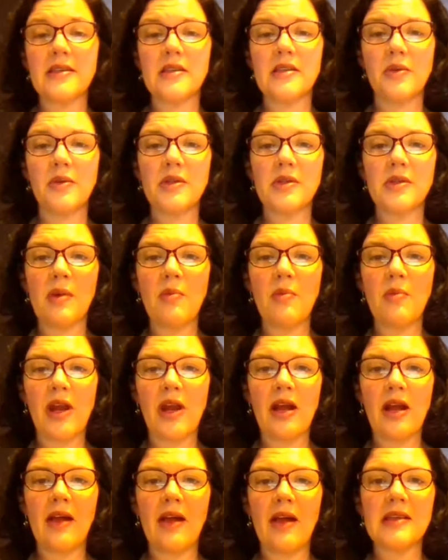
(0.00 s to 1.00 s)
So it's my morning
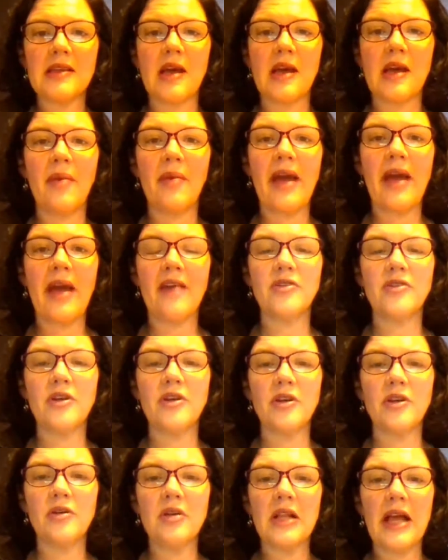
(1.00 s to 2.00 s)
class and my
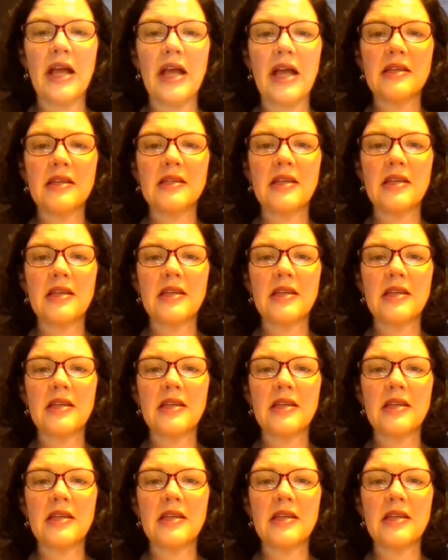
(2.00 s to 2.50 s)
afternoon class.